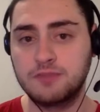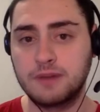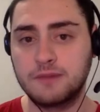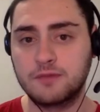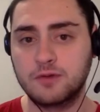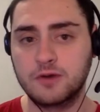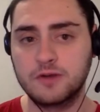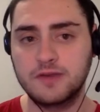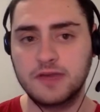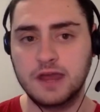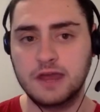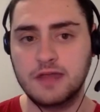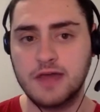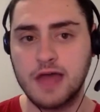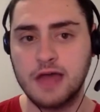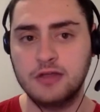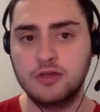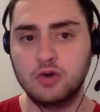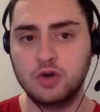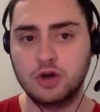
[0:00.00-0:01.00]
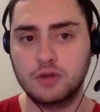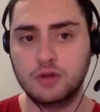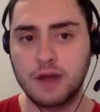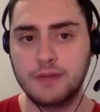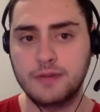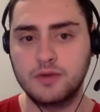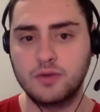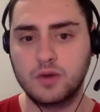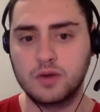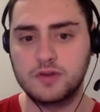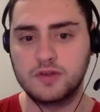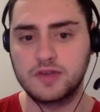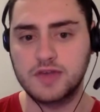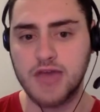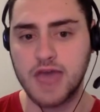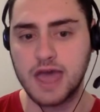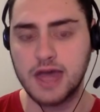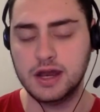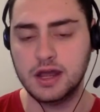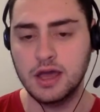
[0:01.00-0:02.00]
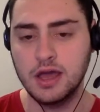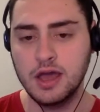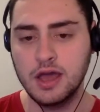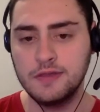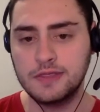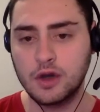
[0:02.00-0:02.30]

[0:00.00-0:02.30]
But before any of that, do want to remind me once again